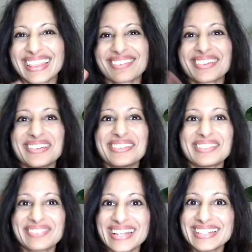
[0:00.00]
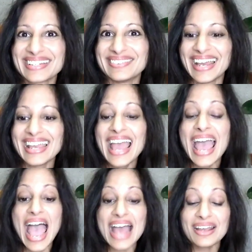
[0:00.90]
threw the painting away
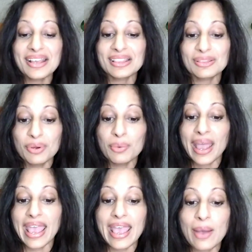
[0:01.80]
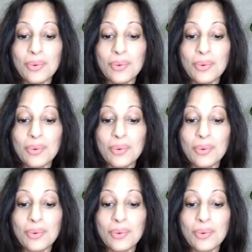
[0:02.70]
and I threw away